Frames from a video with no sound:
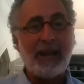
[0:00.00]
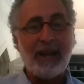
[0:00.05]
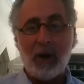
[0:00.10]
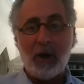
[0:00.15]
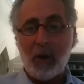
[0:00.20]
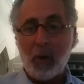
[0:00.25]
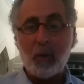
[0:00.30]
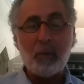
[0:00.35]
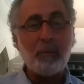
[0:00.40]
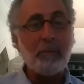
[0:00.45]

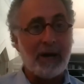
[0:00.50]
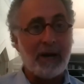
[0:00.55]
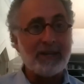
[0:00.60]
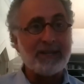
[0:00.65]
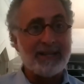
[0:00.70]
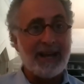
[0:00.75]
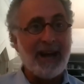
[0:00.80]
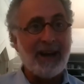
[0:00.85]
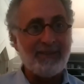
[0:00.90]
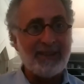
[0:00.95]
own
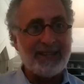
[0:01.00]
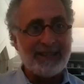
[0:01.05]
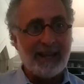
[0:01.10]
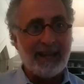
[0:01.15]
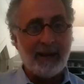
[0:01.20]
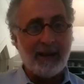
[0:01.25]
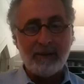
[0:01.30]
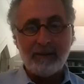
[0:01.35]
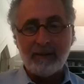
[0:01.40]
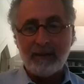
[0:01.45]
Mondavi
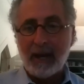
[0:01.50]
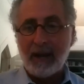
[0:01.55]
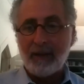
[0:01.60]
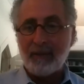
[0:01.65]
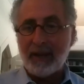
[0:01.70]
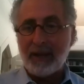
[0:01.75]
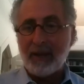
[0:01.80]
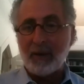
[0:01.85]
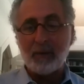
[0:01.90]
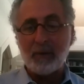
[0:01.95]
now, and
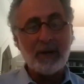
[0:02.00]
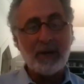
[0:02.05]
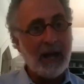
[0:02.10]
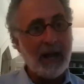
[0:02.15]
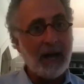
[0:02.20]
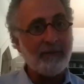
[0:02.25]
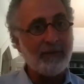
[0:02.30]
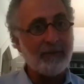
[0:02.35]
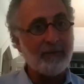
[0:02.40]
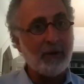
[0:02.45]
they own
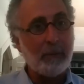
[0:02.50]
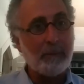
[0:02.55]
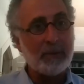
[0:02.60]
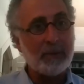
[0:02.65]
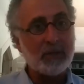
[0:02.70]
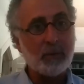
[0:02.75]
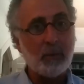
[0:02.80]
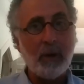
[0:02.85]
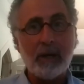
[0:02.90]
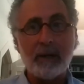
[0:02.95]
half of
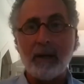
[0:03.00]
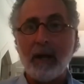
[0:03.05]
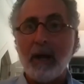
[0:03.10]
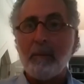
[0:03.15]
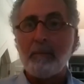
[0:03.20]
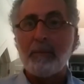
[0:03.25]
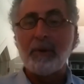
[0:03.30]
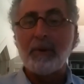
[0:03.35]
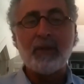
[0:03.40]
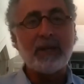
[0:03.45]
Opus One,
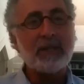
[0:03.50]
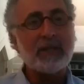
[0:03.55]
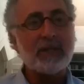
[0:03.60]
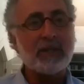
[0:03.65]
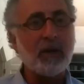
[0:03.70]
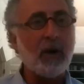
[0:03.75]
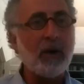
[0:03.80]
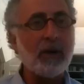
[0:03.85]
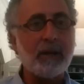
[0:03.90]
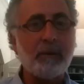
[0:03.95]
but they
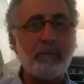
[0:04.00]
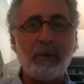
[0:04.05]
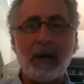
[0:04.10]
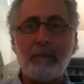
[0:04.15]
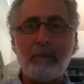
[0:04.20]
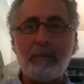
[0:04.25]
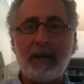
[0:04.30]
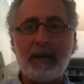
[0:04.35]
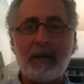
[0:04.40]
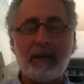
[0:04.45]
started by
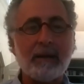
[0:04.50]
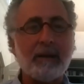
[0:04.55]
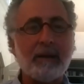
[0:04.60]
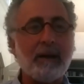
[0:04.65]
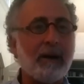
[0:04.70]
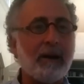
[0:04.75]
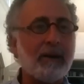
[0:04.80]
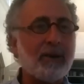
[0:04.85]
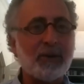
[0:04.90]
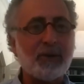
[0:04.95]
making
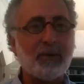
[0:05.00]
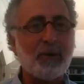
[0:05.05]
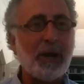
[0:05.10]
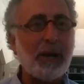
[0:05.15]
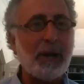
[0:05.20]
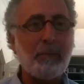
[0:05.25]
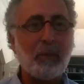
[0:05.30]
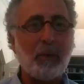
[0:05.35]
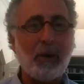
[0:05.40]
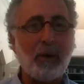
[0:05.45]
Concord
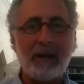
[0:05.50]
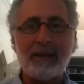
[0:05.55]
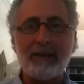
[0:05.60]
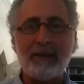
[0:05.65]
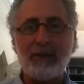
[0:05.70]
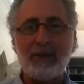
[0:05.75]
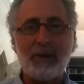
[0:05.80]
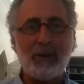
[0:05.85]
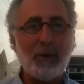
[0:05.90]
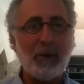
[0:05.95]
grape wine in
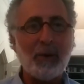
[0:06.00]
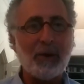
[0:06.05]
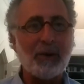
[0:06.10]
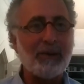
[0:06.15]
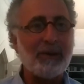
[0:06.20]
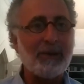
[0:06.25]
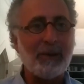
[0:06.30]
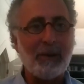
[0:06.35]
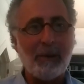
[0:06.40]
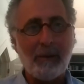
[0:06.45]
New York,
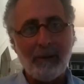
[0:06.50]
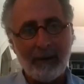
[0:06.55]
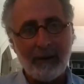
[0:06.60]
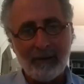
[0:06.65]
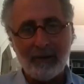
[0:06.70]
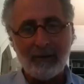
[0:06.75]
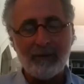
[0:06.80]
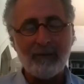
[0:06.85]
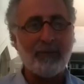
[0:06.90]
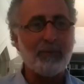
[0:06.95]

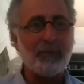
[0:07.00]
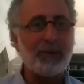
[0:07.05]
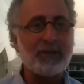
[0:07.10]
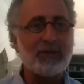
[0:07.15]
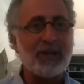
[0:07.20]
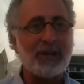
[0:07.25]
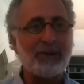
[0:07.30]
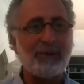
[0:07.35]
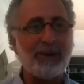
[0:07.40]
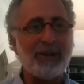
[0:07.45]
4
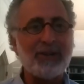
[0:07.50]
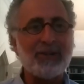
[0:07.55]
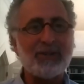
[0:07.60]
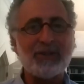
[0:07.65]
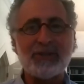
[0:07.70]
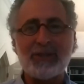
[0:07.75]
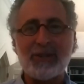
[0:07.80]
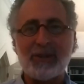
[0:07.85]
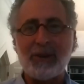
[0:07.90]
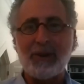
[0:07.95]

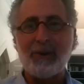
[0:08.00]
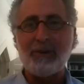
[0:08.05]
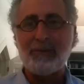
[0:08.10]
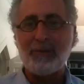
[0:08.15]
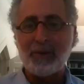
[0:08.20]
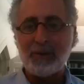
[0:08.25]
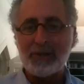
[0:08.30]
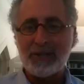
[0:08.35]
generations ago.